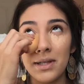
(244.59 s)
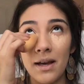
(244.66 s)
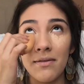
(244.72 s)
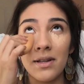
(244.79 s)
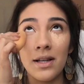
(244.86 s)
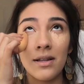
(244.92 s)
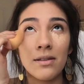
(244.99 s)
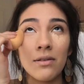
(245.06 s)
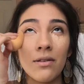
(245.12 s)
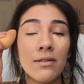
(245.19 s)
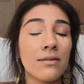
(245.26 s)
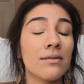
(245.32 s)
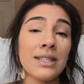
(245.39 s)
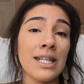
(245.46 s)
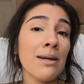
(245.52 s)
is having like a
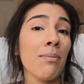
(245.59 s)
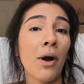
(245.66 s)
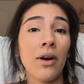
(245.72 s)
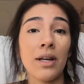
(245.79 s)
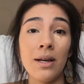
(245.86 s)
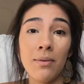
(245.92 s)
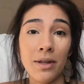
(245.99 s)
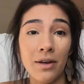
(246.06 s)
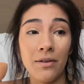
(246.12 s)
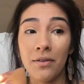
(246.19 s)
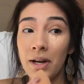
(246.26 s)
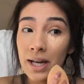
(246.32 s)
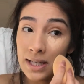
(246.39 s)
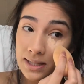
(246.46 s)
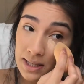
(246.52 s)
little tea party with her
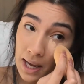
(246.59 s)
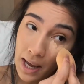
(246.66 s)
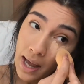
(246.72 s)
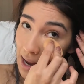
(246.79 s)
friends.